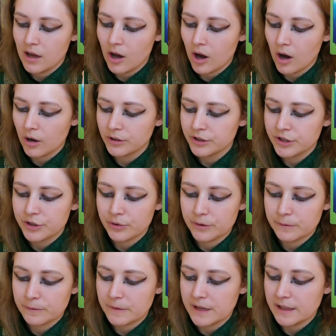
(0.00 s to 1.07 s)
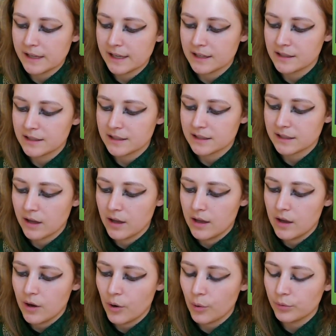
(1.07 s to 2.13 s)
Honor your feelings.
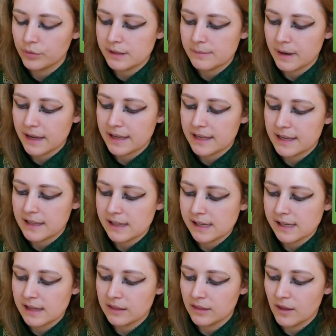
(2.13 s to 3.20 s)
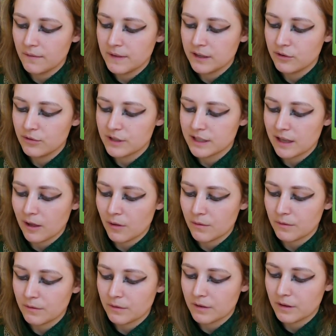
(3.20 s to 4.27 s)
Only by healing and loving yourself,
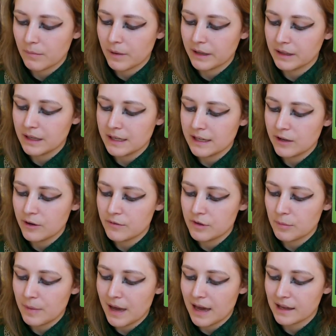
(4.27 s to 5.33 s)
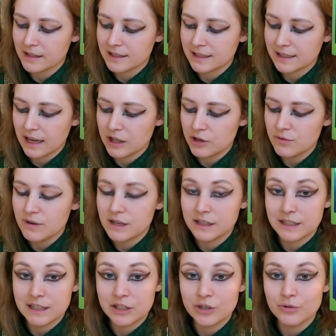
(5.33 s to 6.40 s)
by letting go of the past, can you
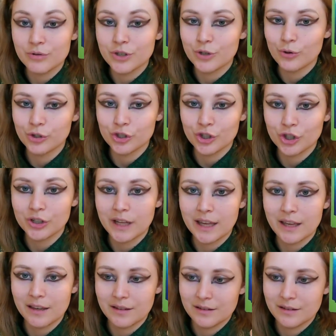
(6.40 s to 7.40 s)
continue your journey.